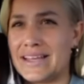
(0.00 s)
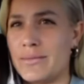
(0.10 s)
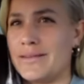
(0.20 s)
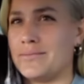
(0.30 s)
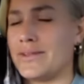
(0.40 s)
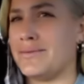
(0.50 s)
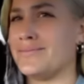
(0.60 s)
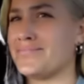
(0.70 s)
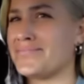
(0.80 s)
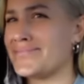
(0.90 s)
Look at me. Look
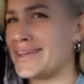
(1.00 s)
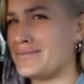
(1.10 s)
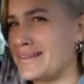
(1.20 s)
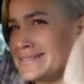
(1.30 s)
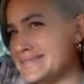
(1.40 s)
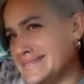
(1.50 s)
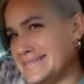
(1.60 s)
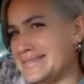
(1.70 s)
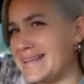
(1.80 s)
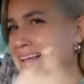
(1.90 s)
at me. Look at me.
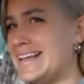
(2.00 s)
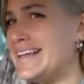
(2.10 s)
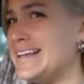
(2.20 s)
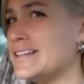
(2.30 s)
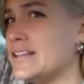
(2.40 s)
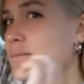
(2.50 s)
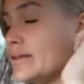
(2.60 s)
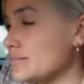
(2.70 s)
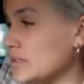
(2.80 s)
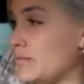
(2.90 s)
Look
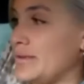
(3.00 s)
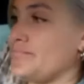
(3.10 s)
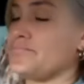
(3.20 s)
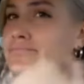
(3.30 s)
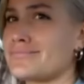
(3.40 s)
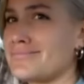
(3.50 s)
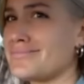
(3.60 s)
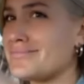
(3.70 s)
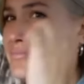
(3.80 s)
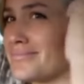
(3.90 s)
at me. Look at me.
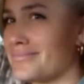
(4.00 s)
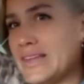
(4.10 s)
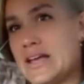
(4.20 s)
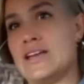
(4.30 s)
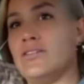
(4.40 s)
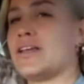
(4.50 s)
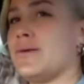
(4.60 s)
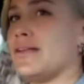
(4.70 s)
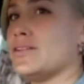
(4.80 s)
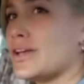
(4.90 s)
I know.
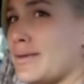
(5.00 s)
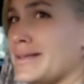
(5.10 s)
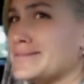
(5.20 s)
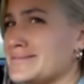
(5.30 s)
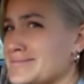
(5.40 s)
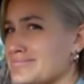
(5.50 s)
Look at me. Look at me.